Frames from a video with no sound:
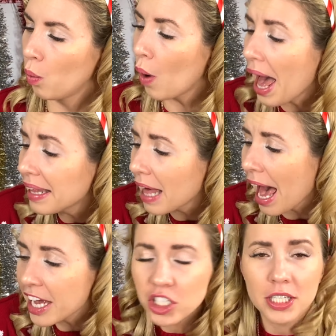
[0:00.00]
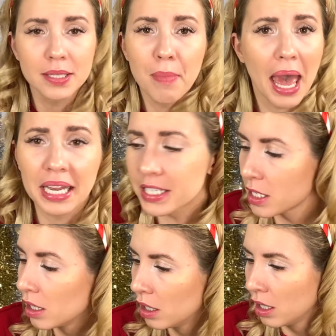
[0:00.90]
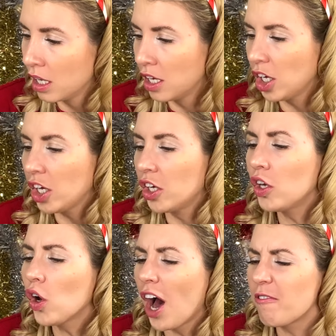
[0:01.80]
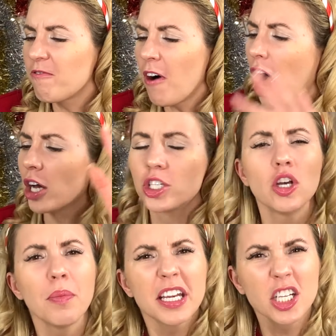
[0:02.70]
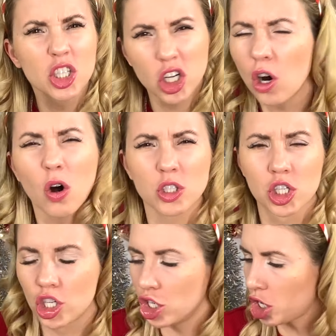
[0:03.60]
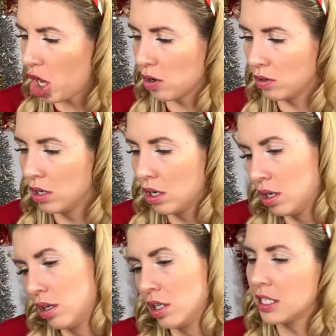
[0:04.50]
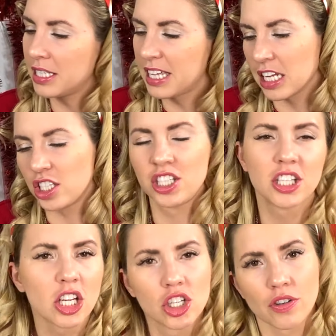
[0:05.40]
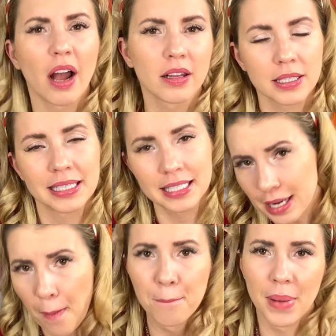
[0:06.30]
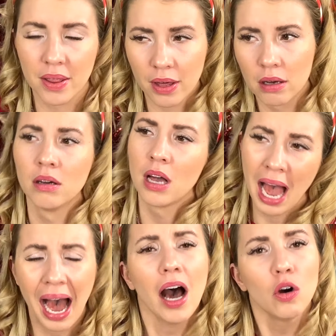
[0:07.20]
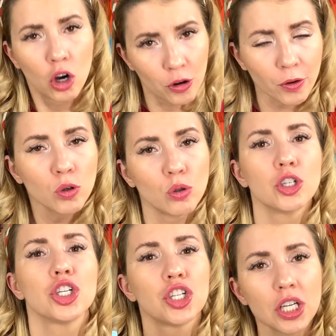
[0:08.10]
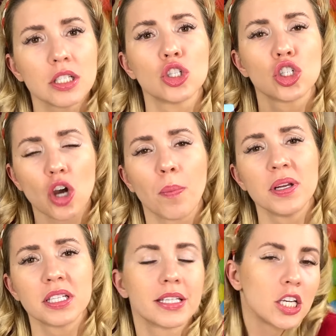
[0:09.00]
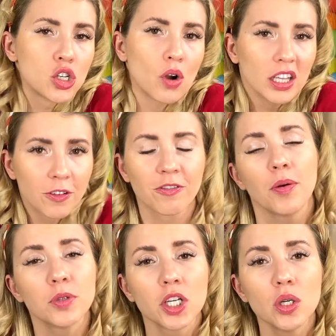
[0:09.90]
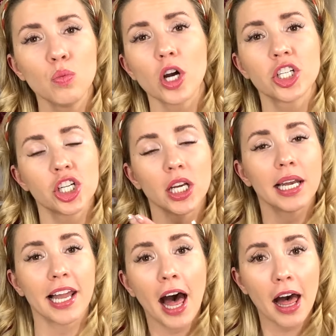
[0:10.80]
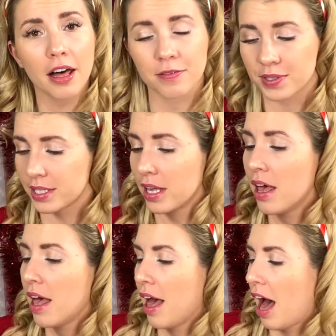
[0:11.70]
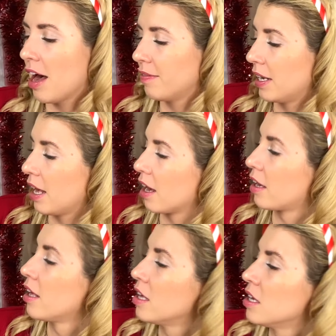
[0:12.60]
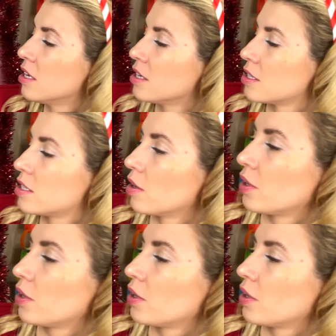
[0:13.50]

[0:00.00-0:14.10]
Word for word: "Well, I just meant you have far too many chores to do," said Cinderella's stepmother. How cruel, she's stopping Cinderella from doing what she loves. Have a look. So